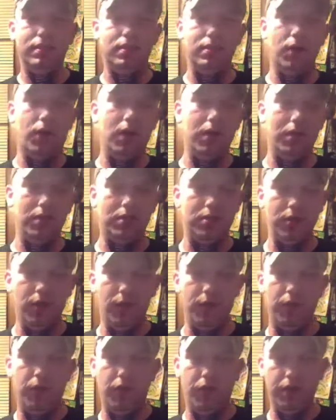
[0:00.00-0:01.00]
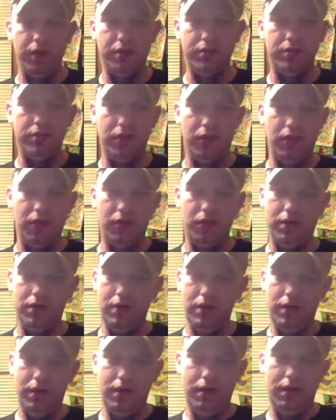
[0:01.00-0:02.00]
so on and so forth. So
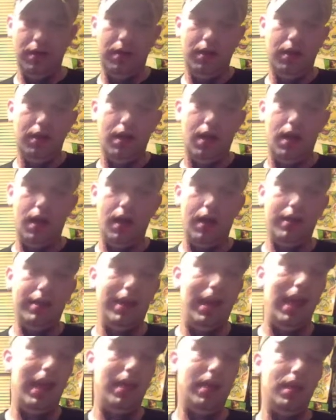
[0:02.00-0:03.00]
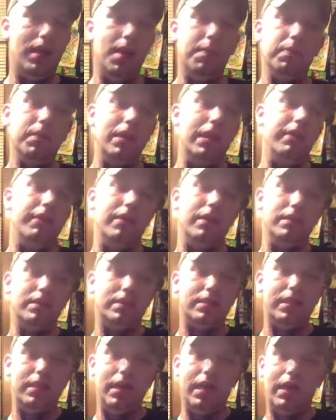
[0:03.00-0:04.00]
they ended up leaving the
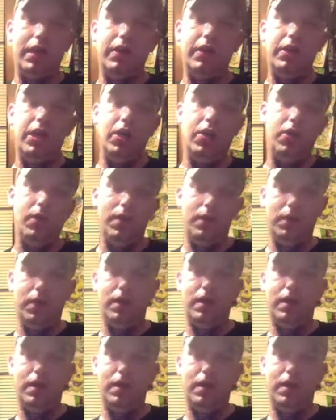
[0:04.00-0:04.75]
scenario and